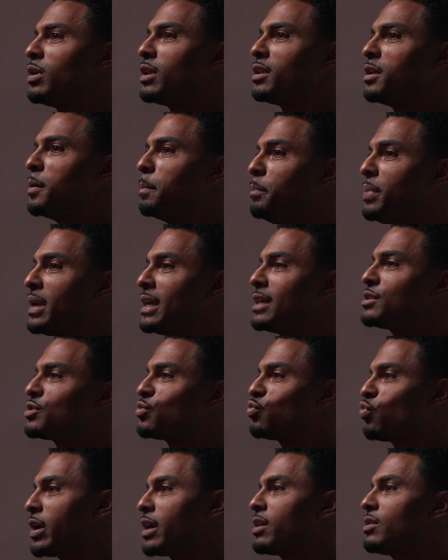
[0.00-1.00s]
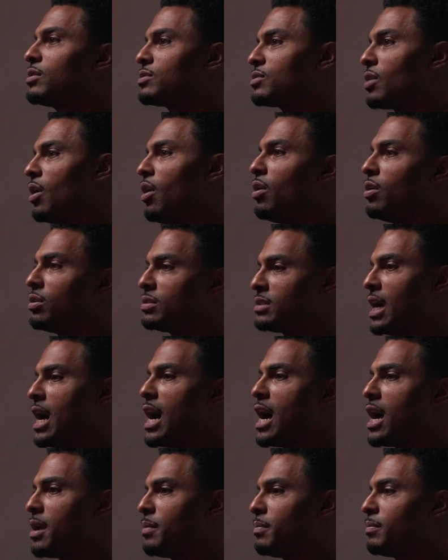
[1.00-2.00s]
one of the biggest records all
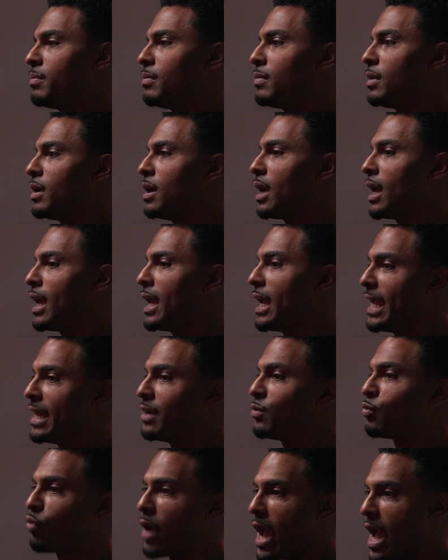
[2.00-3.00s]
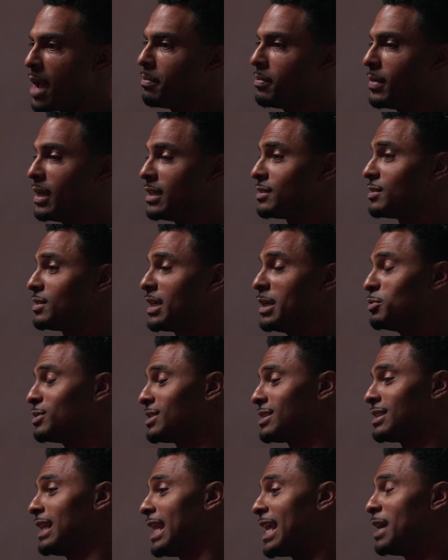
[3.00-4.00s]
time in rap it
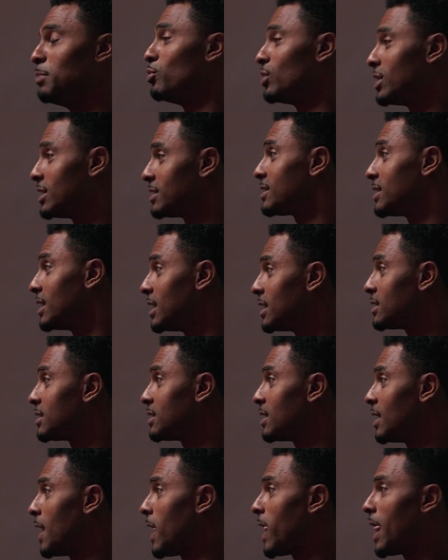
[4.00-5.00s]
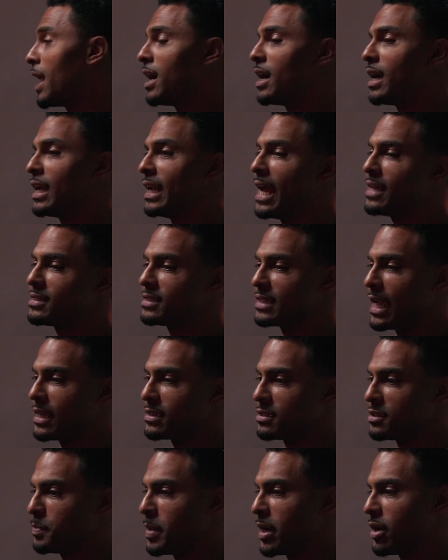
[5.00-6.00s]
was labeled as such, and that's
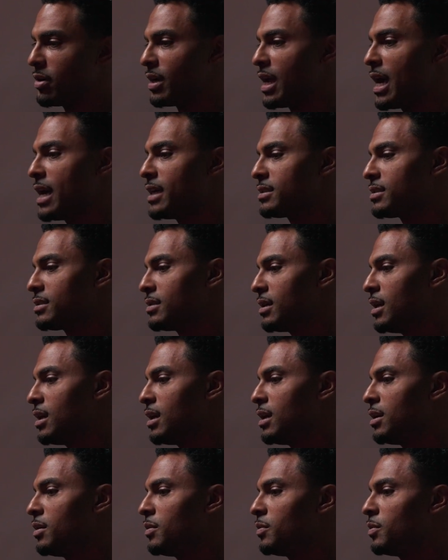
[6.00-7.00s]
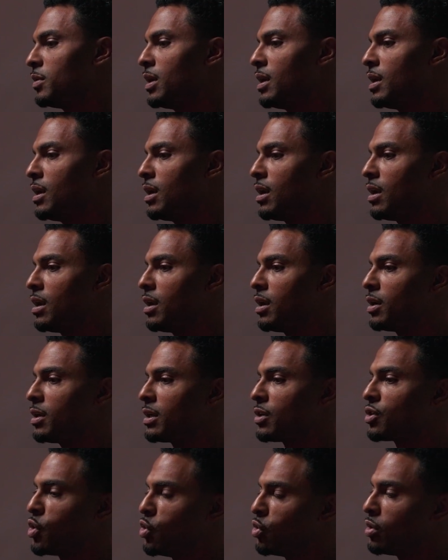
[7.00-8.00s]
Gangsta's Paradise.
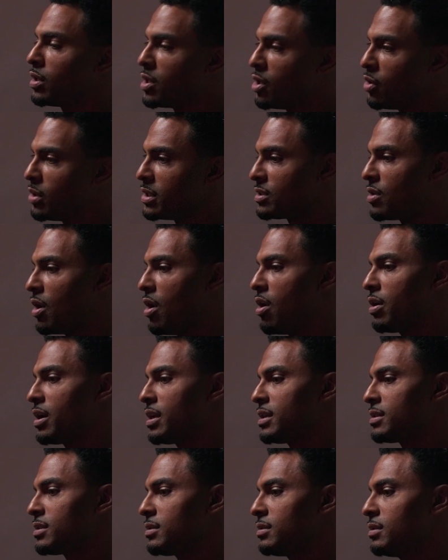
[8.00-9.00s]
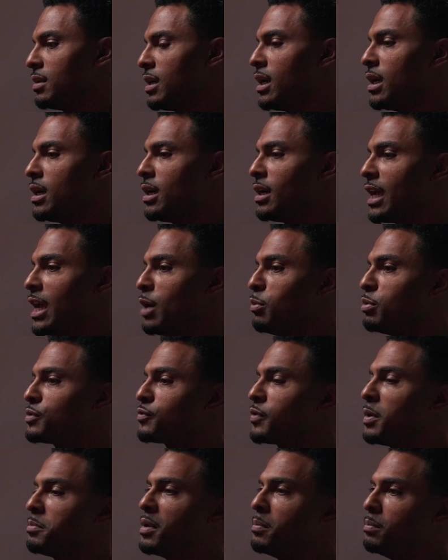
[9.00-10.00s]
Coolio is the artist. It
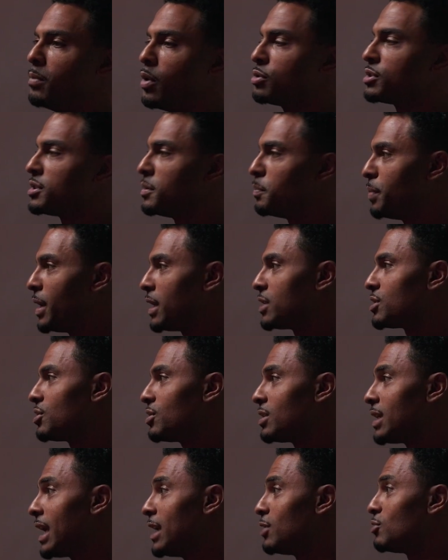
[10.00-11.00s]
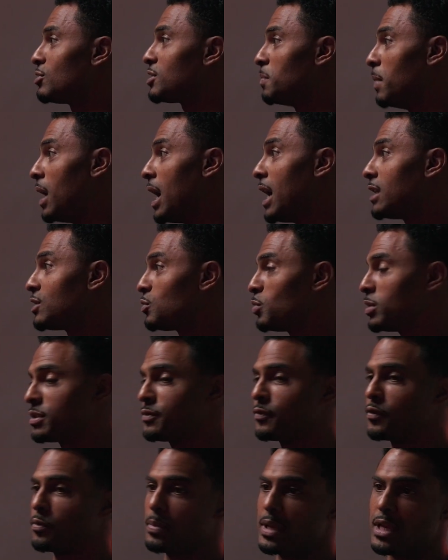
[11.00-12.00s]
was from the motion picture Dangerous Minds,
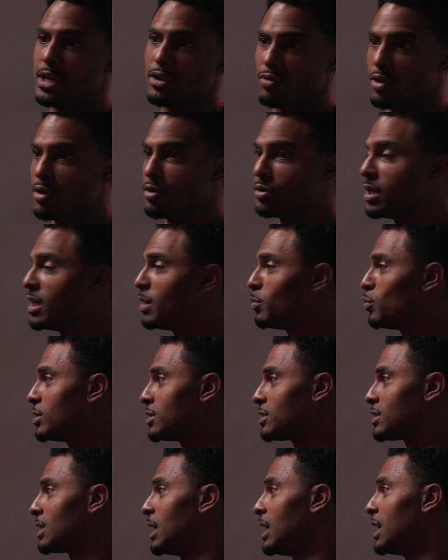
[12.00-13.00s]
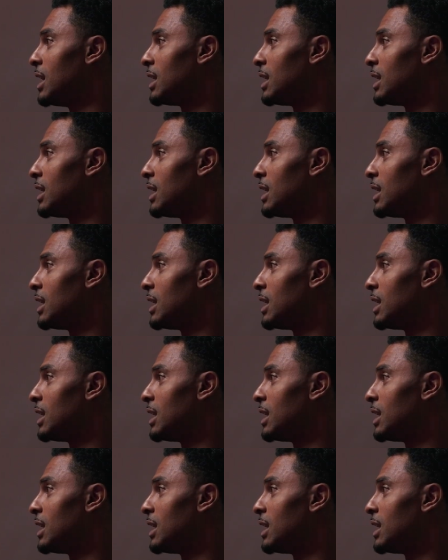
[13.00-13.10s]
which for me growing up was